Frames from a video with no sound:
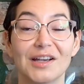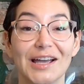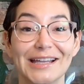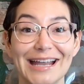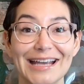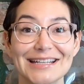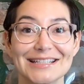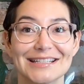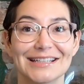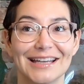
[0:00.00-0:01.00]

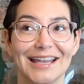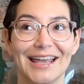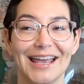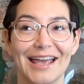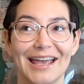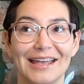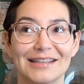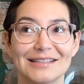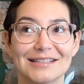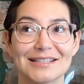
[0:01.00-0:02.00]
connecting
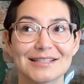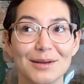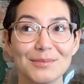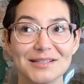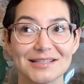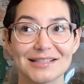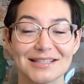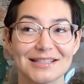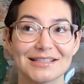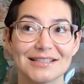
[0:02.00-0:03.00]
and
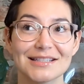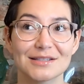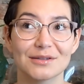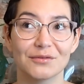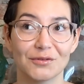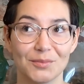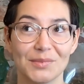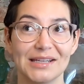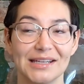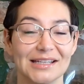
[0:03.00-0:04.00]
substances, for
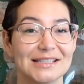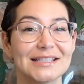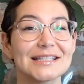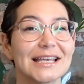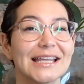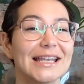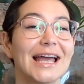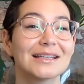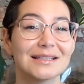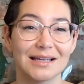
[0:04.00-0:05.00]
me,
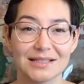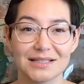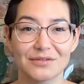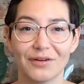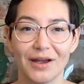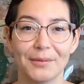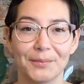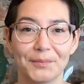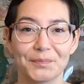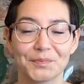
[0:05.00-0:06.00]
disconnect us
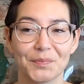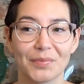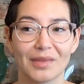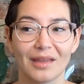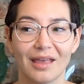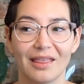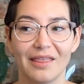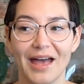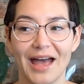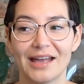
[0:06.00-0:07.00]
from
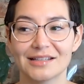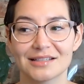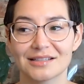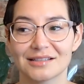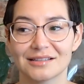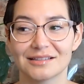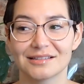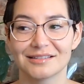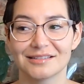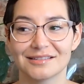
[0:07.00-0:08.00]
that
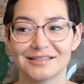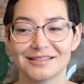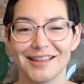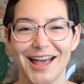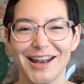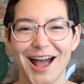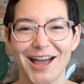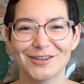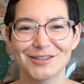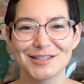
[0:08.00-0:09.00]
that
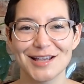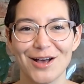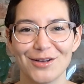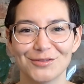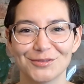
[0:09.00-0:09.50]
higher self.